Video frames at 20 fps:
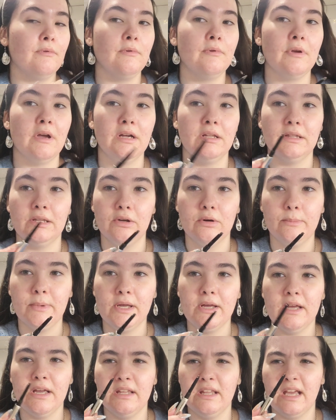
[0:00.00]
A little
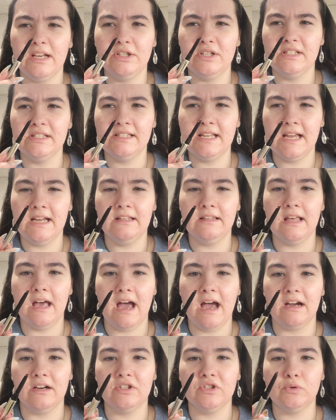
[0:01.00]
bit, and I just take the
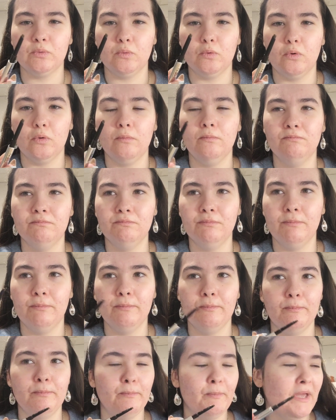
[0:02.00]
actual
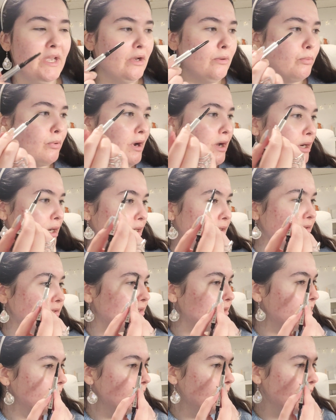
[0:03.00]
makeup
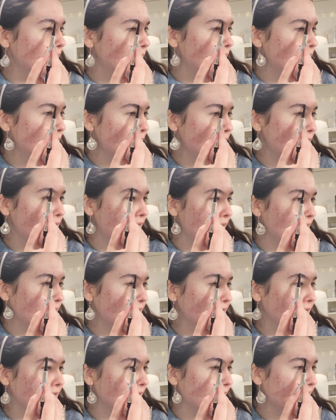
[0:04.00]
product and I
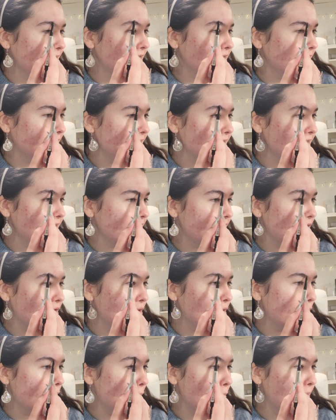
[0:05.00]
lightly
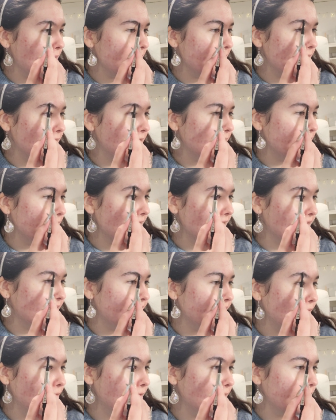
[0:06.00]
go in and I
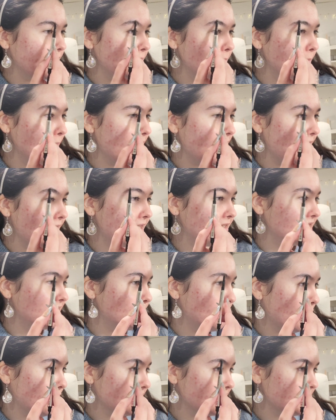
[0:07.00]
fill in my
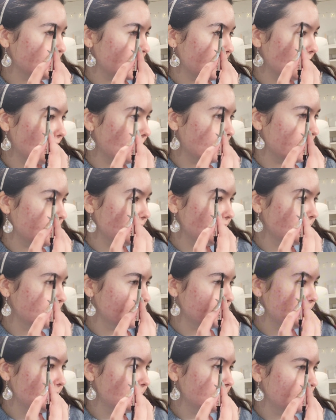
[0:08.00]
sparse
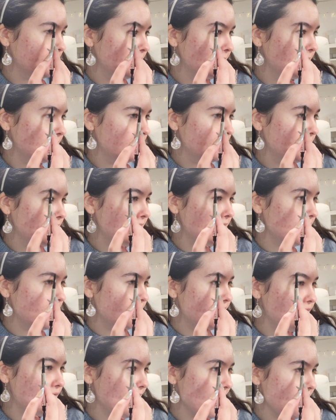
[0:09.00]
areas.
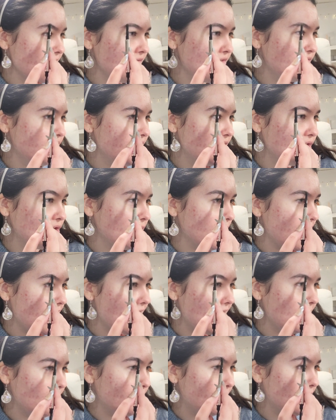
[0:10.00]
If you have thinner
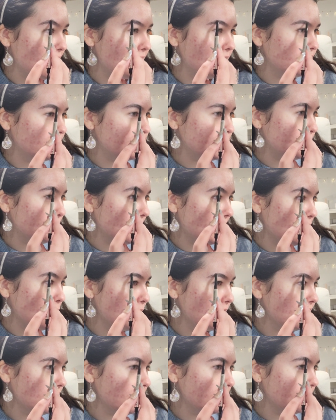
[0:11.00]
eyebrows, you might
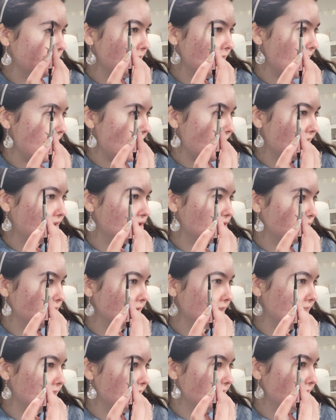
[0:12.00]
want to
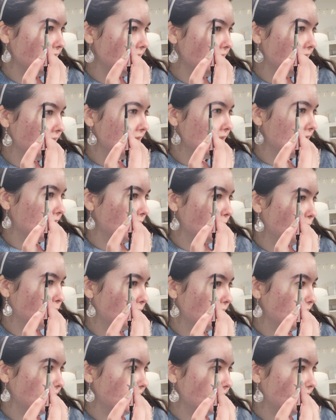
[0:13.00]
actually
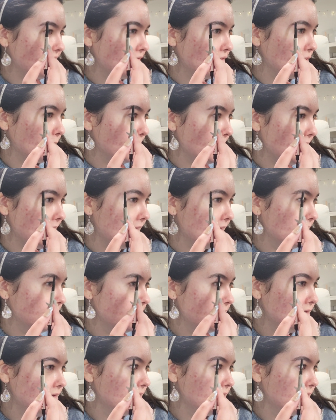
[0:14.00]
completely fill them in.